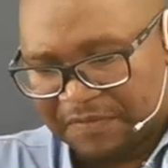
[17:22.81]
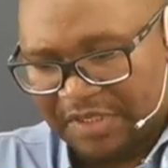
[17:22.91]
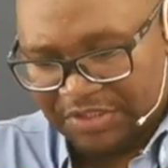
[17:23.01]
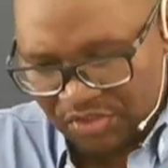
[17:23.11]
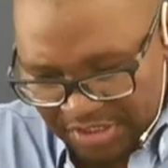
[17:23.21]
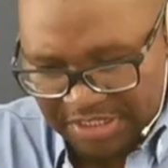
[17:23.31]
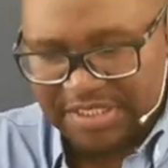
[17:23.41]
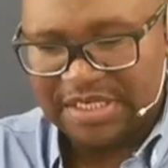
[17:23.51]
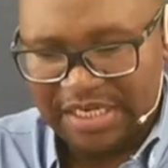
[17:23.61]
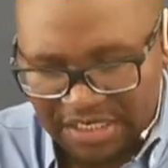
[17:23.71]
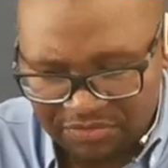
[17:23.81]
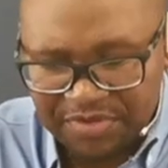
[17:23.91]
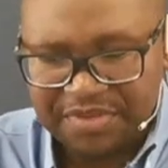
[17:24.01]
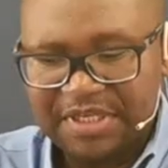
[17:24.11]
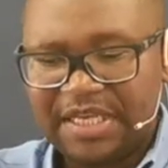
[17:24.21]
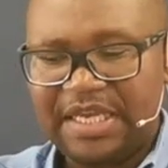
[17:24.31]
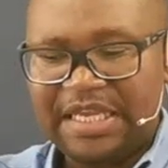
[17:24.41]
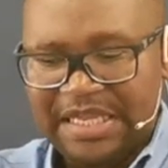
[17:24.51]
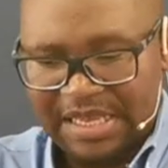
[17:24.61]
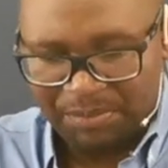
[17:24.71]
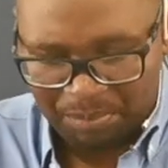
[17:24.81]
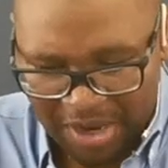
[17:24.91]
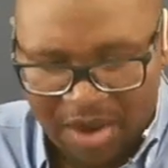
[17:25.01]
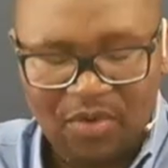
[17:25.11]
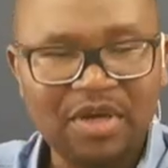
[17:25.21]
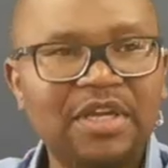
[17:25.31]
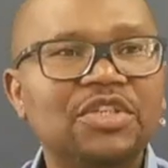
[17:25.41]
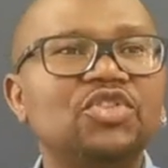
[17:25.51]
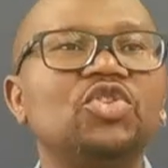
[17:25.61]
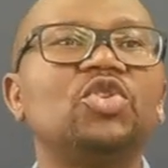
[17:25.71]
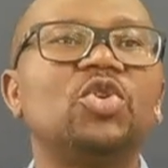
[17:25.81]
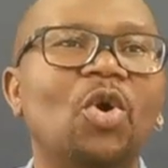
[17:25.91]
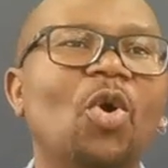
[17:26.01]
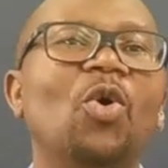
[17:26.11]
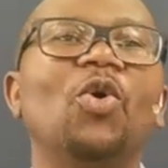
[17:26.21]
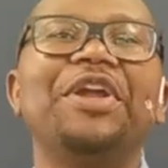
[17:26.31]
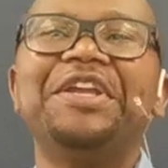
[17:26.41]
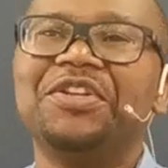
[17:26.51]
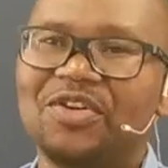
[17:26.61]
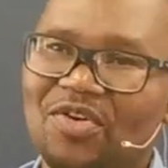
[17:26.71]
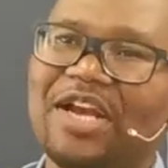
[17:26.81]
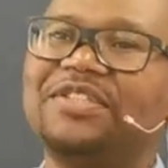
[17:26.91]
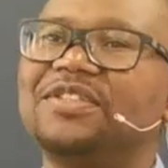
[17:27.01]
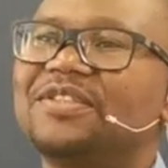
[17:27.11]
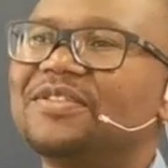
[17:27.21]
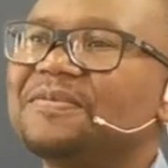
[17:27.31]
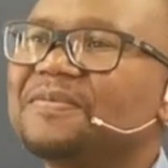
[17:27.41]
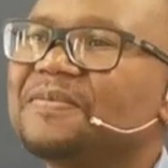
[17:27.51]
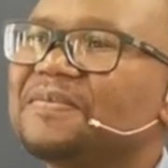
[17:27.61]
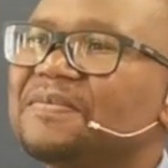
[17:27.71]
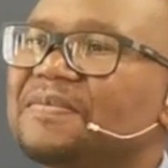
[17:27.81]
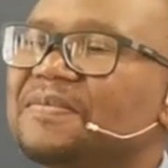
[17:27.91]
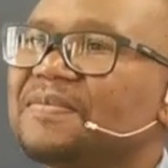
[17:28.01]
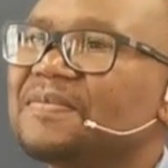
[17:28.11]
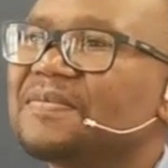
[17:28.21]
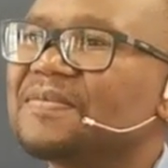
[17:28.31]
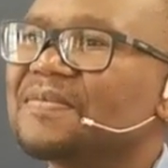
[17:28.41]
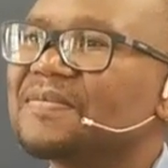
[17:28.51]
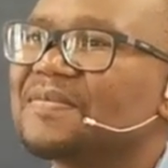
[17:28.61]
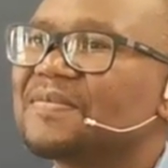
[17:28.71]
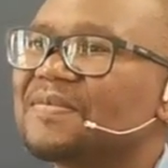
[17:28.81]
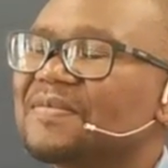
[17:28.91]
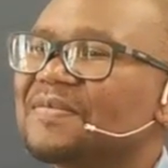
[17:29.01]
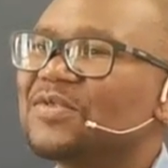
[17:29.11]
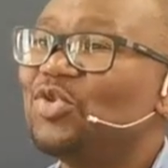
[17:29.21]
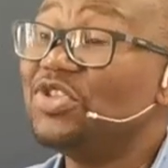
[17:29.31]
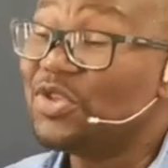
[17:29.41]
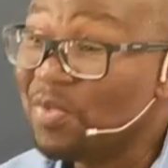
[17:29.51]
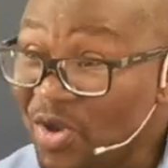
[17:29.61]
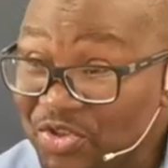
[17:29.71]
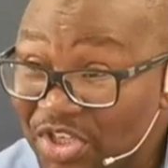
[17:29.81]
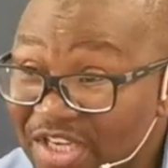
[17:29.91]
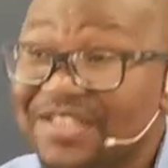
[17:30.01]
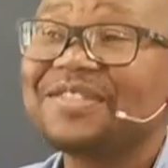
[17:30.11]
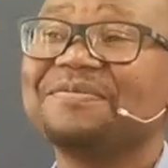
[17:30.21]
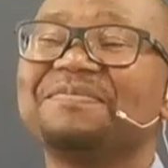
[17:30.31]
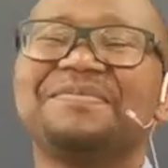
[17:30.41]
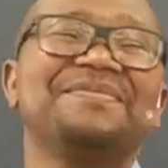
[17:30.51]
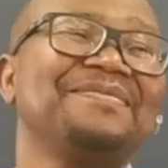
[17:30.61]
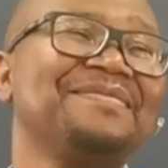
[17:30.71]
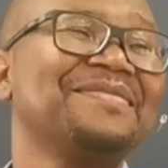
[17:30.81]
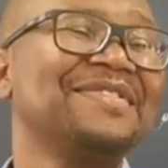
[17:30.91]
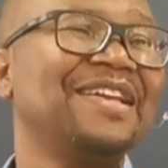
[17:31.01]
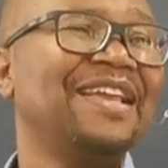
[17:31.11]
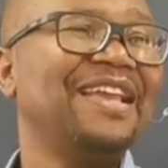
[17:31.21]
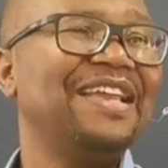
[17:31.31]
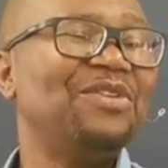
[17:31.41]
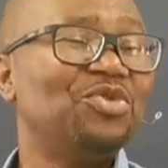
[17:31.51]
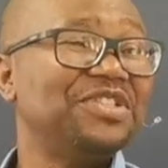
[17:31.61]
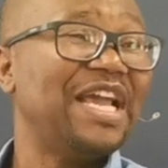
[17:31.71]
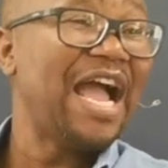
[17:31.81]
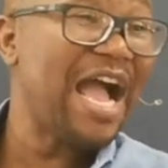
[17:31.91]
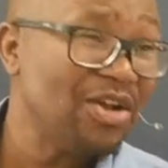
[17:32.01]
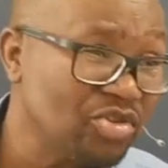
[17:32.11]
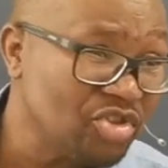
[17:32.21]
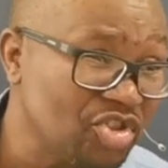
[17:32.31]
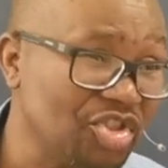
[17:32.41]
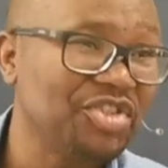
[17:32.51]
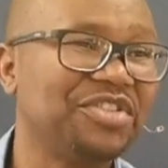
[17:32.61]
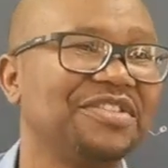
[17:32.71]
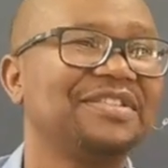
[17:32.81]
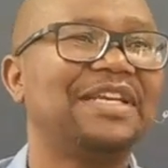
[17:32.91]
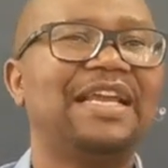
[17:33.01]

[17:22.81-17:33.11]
They did everything in their power to grow in Christ. It was a small church. It was a house church.